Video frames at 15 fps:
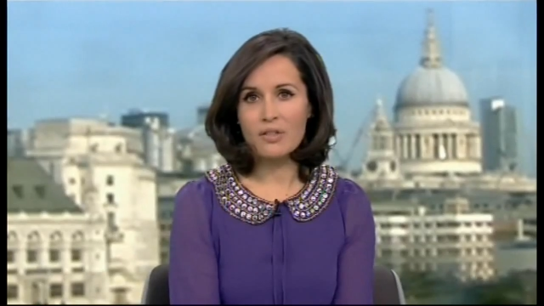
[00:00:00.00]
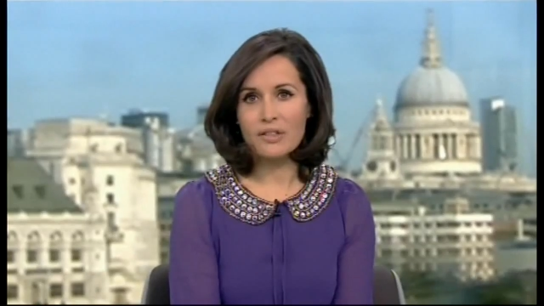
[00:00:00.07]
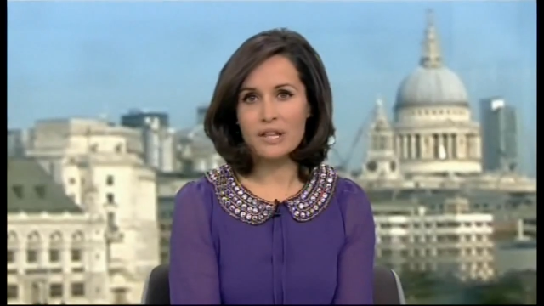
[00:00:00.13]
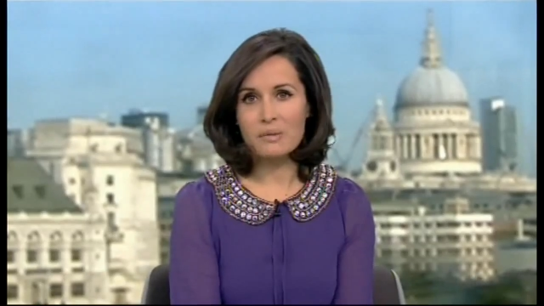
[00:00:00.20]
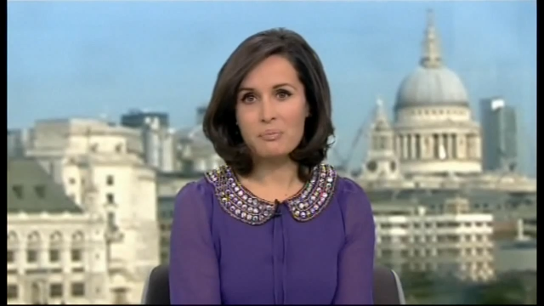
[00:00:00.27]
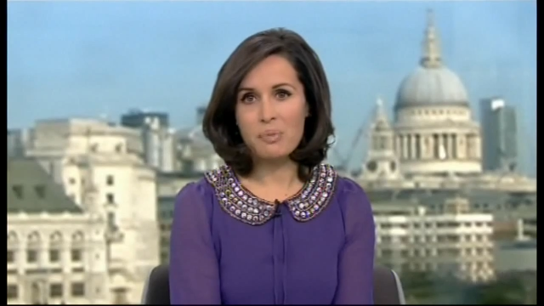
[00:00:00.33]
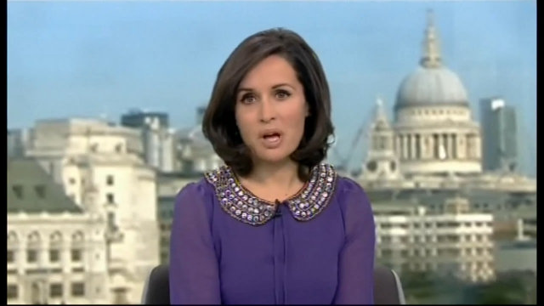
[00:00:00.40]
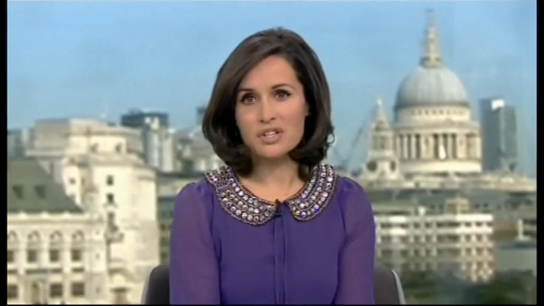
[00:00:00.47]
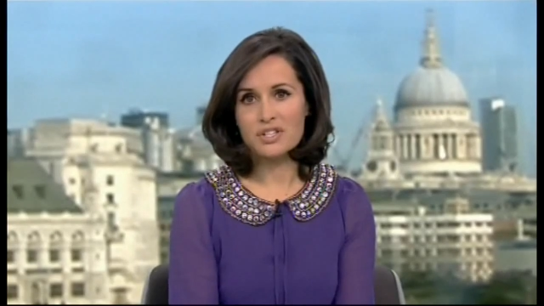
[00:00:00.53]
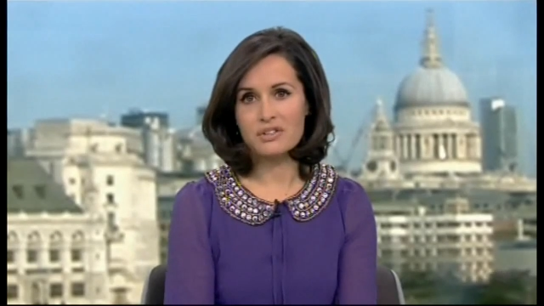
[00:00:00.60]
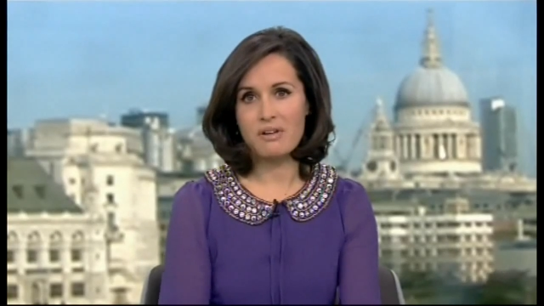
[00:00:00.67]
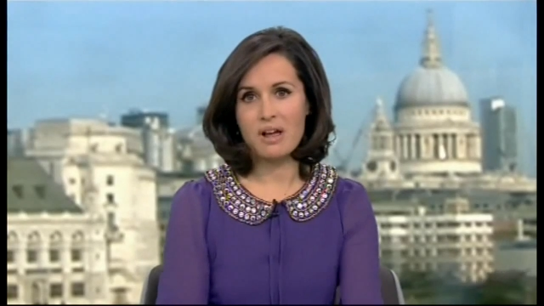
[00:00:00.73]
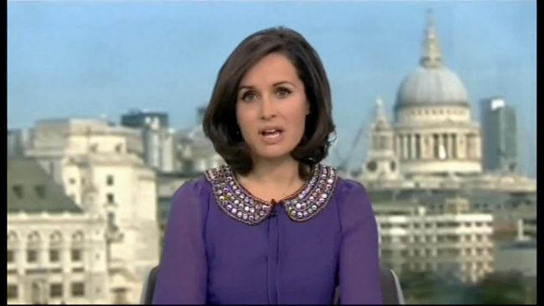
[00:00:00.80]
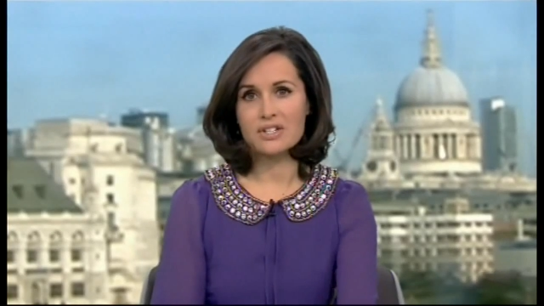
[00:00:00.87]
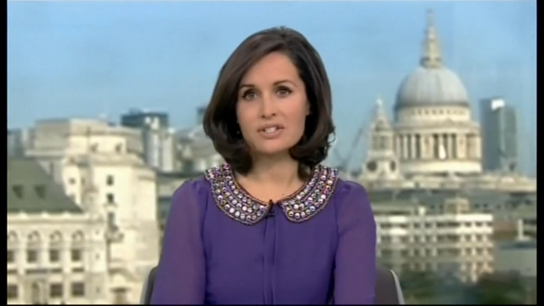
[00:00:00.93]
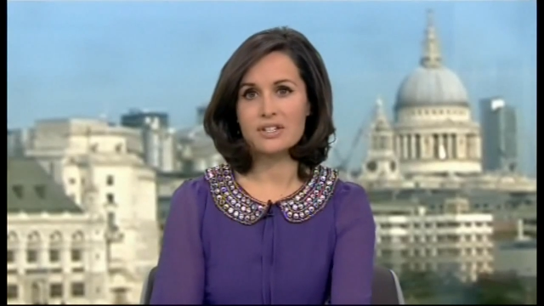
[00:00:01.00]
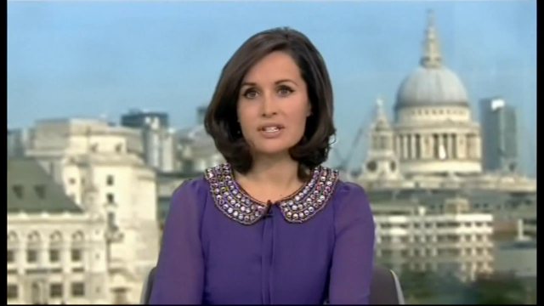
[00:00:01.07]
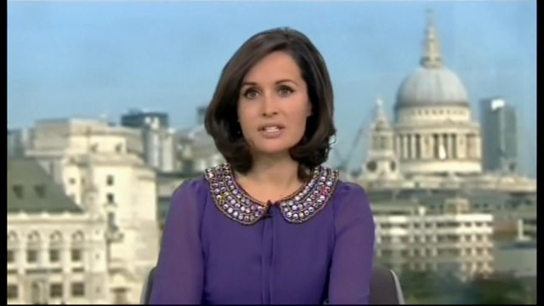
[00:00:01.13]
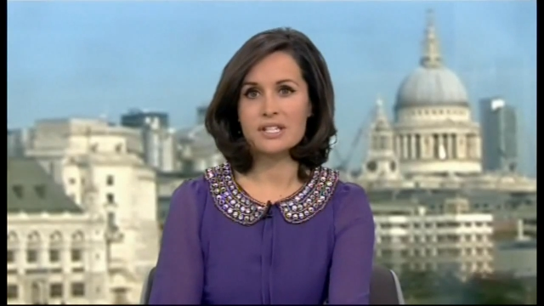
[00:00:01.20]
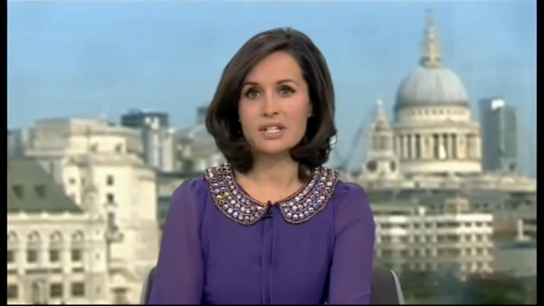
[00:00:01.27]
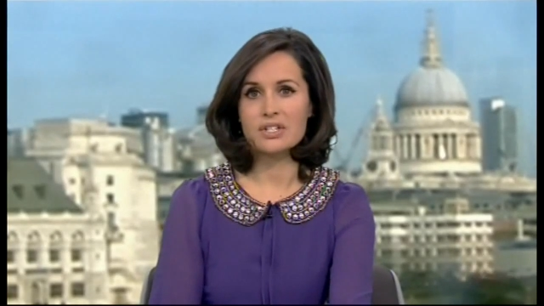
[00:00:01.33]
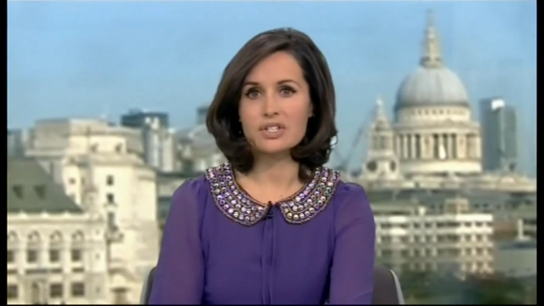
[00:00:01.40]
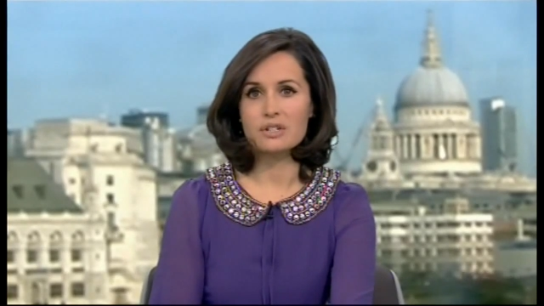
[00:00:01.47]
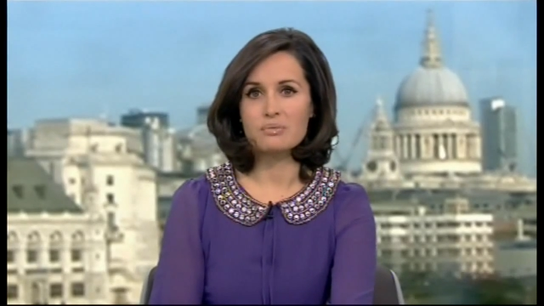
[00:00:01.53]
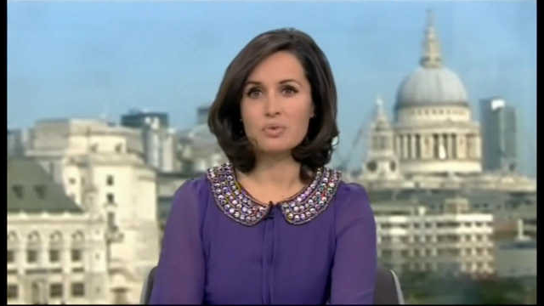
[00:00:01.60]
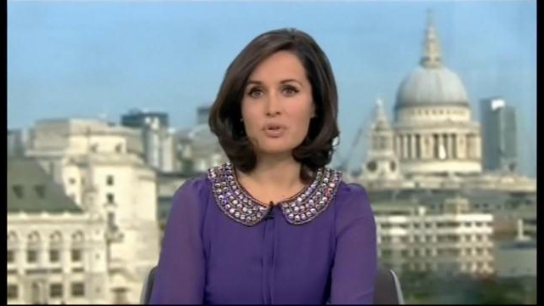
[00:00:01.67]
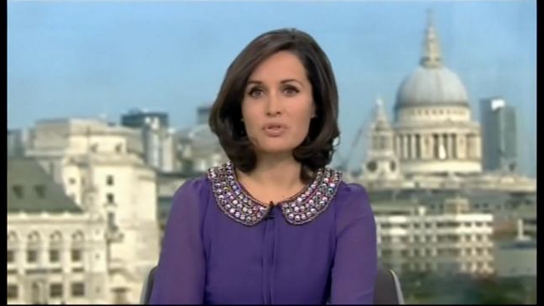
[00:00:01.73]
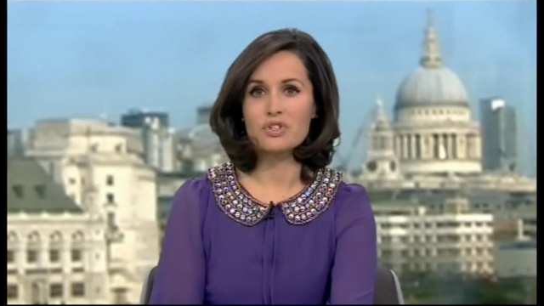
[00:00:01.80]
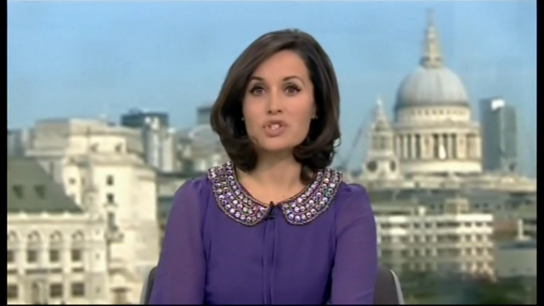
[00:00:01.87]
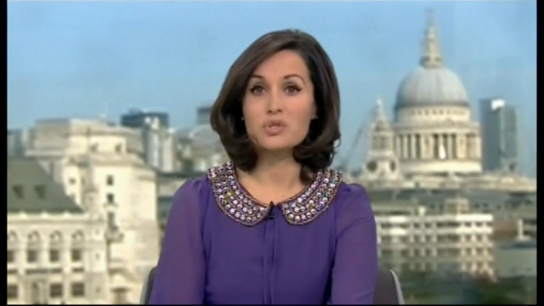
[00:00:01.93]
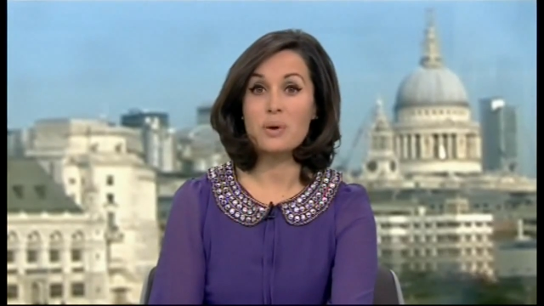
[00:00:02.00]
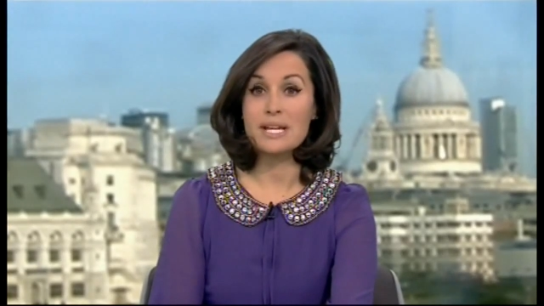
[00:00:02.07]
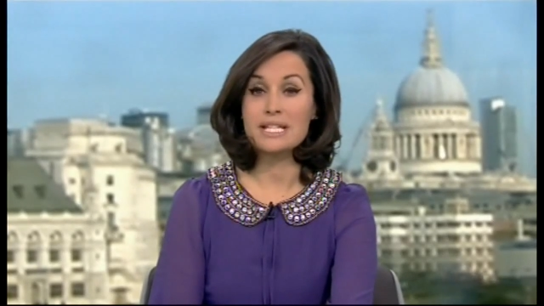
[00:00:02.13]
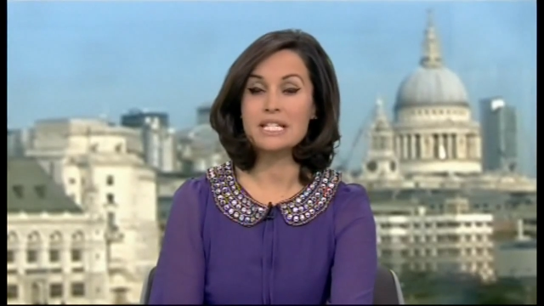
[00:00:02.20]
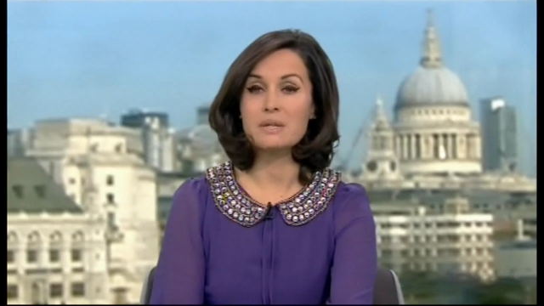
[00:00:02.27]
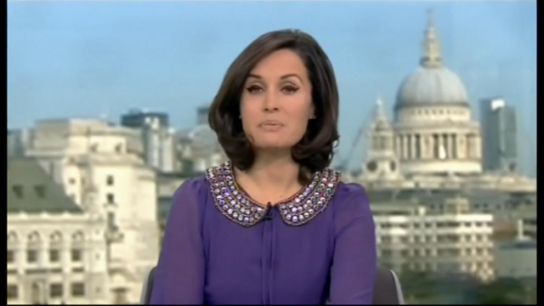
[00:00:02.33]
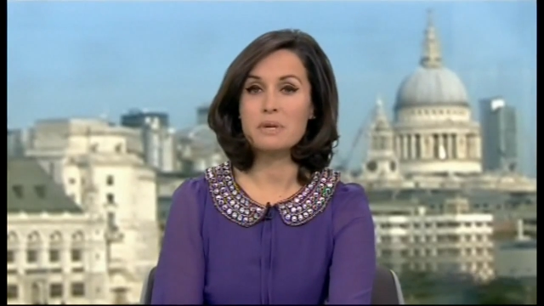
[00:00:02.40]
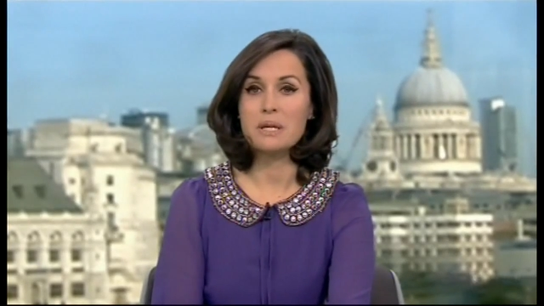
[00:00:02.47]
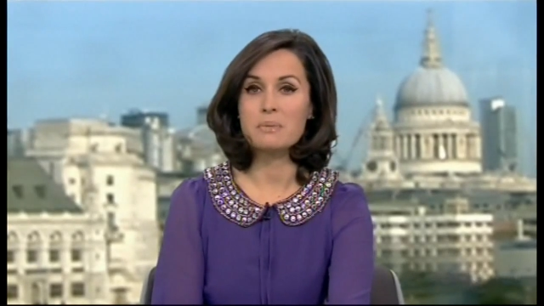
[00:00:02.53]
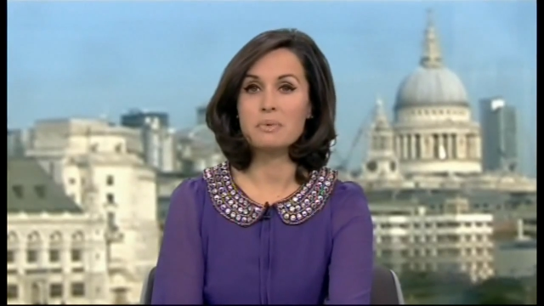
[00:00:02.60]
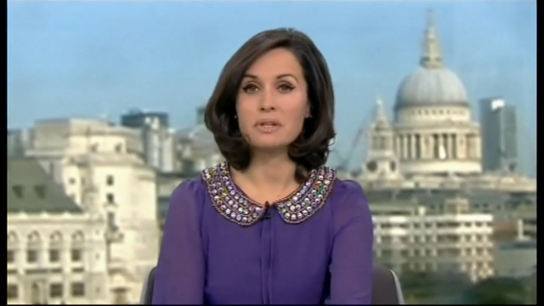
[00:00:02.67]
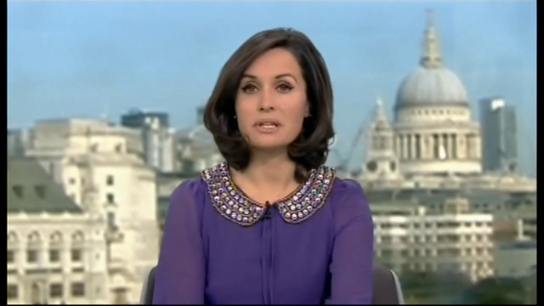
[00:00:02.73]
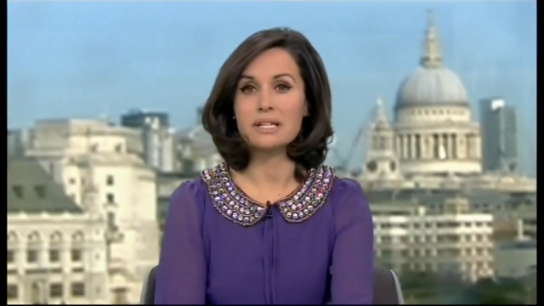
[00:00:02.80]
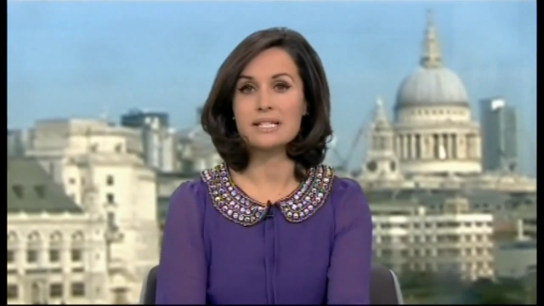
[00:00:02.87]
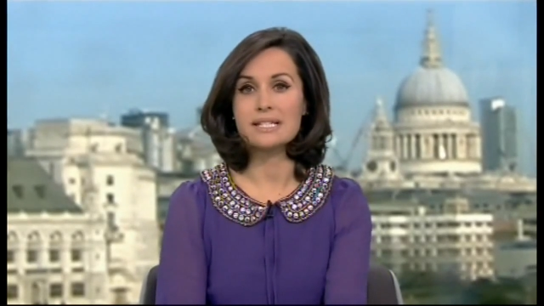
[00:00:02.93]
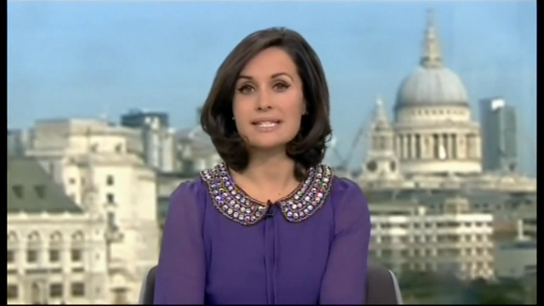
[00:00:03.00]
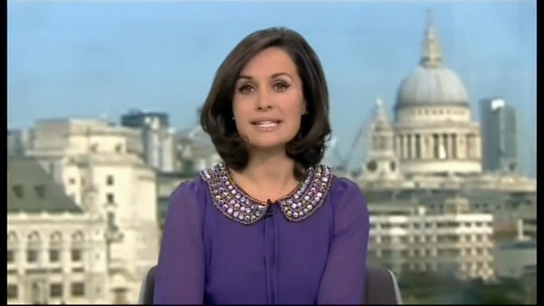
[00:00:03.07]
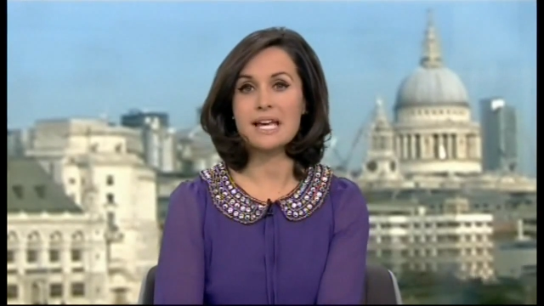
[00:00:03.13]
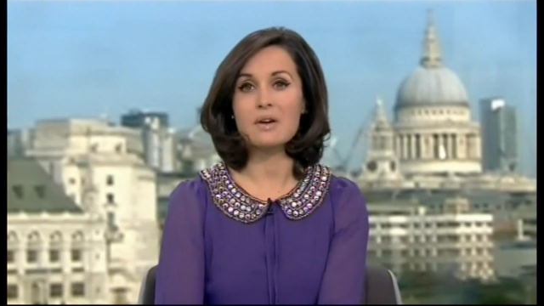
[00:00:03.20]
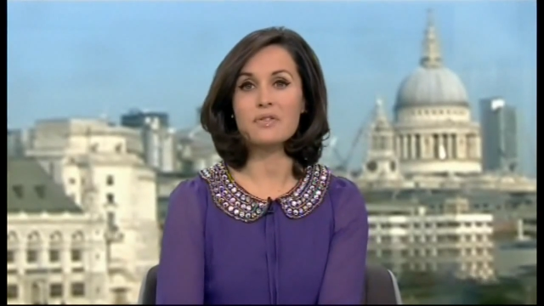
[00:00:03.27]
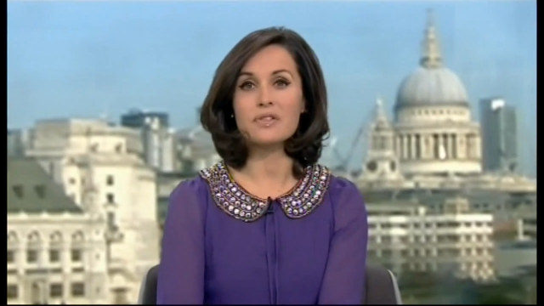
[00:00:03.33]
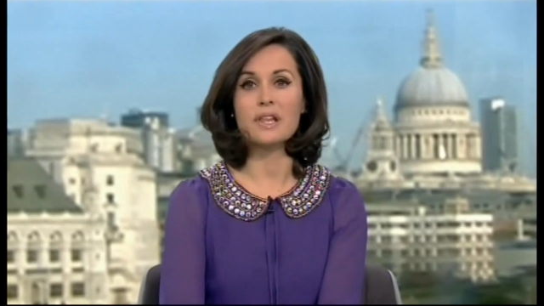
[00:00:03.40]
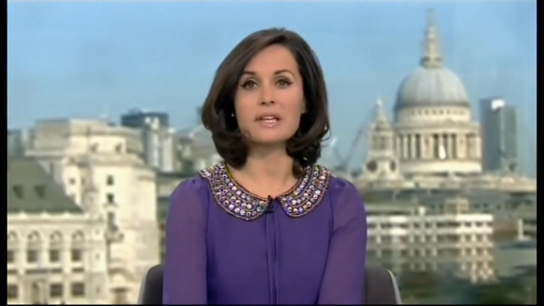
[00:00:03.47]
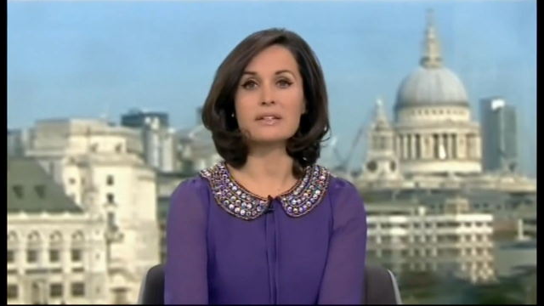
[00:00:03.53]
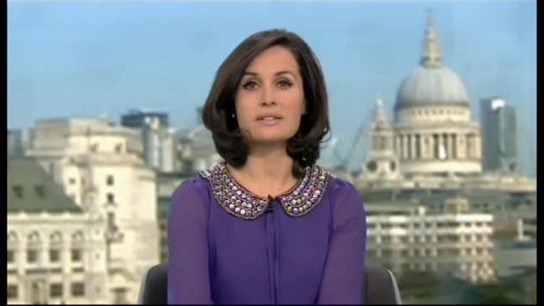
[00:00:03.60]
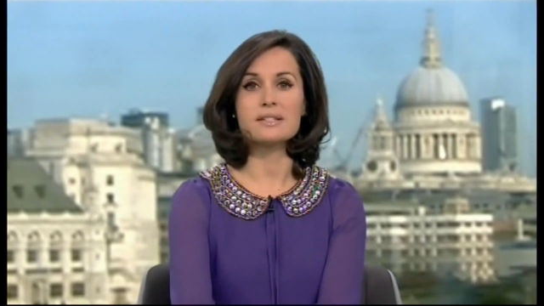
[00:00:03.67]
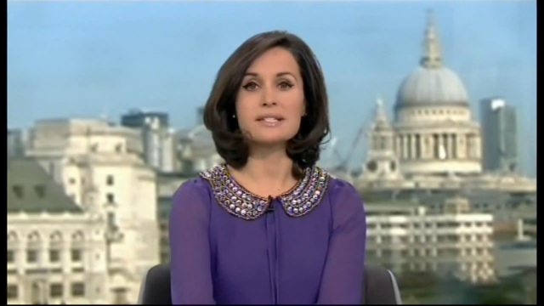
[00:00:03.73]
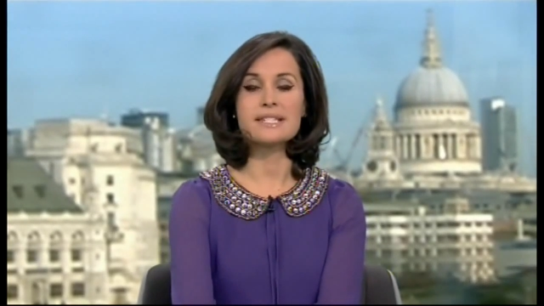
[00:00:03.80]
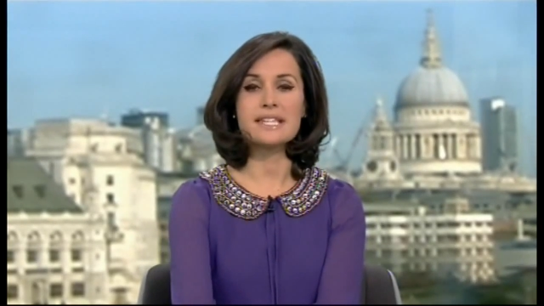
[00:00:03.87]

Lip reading: on the bus crash that has injured more than 20 people in South London.